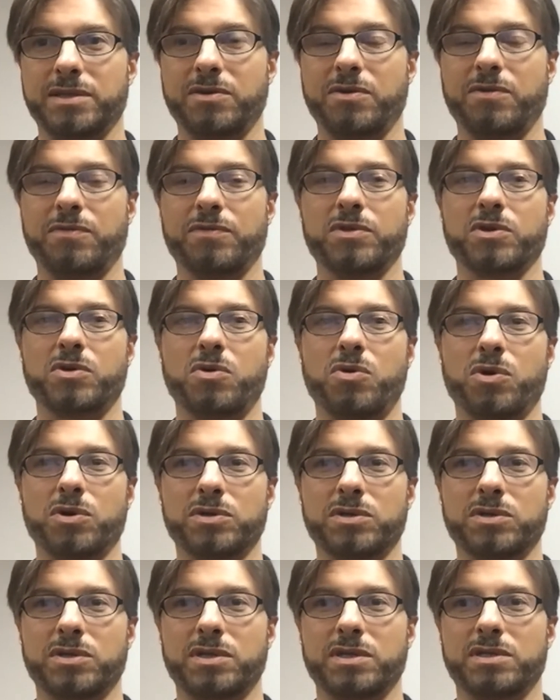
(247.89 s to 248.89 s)
And over the
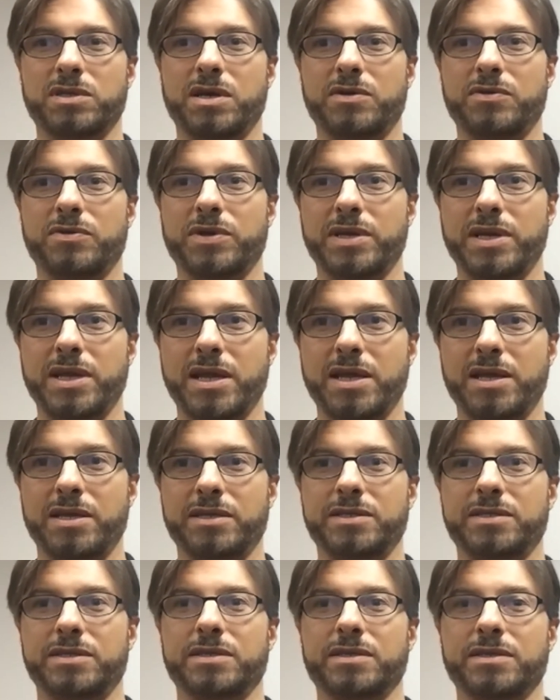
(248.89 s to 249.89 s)
course of this 100
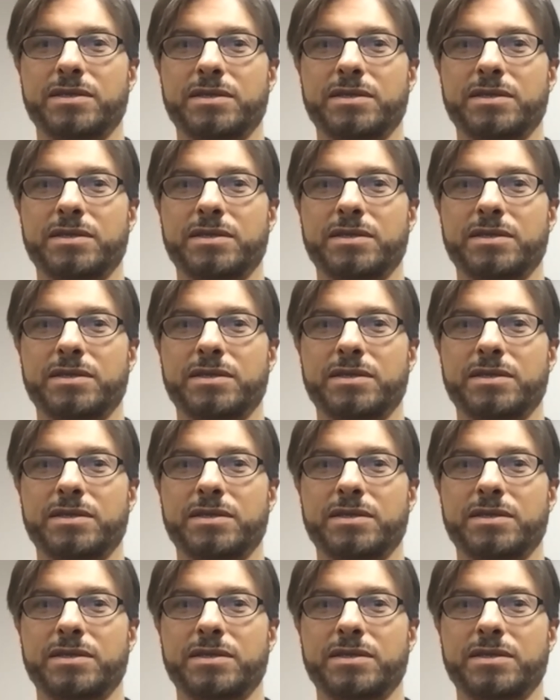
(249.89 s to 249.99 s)
days,